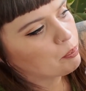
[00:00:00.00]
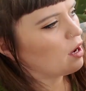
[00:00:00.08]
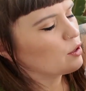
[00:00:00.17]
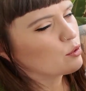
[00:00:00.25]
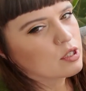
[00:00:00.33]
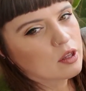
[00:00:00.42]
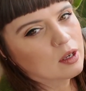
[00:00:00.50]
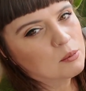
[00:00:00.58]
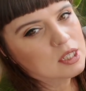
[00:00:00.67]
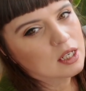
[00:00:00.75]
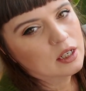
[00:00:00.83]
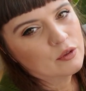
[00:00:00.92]
I also think
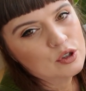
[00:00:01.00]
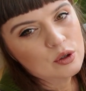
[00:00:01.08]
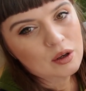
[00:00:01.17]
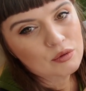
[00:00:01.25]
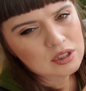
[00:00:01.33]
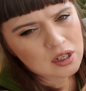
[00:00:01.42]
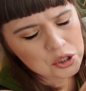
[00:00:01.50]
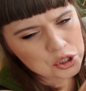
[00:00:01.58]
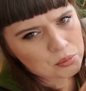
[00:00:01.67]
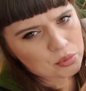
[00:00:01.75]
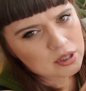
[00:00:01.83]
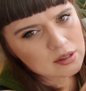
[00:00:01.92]
particularly if you're doing like
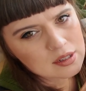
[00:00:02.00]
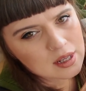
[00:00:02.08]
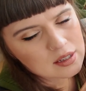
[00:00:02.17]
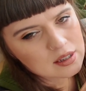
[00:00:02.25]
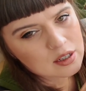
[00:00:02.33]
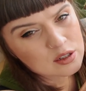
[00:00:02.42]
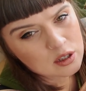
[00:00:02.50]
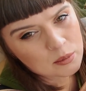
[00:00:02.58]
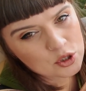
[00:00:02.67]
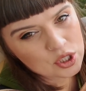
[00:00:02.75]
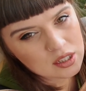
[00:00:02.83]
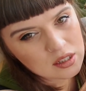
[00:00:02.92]
reduction prints, that's like so
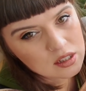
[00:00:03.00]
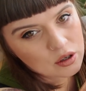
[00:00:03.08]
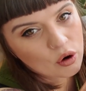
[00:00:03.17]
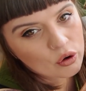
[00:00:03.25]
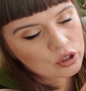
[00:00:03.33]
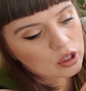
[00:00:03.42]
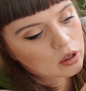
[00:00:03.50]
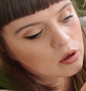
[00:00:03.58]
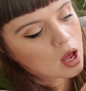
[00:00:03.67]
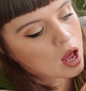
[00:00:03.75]
much easier on you.